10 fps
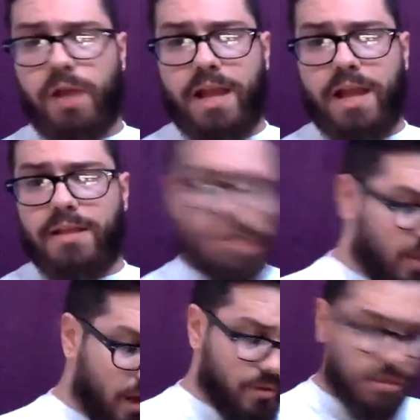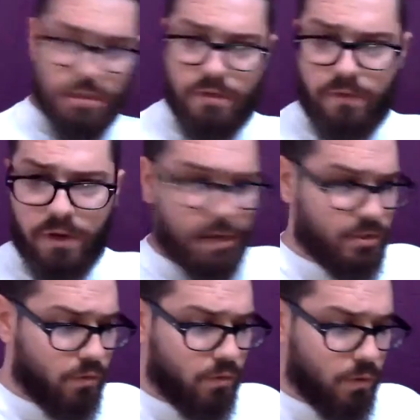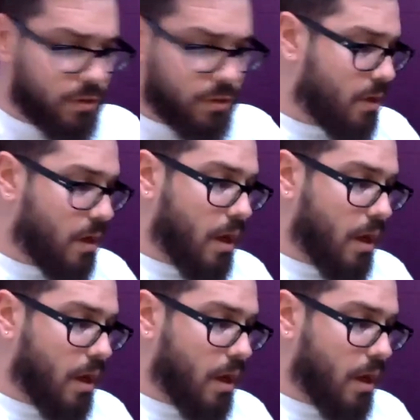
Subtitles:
There are 18,000 different kinds of groups.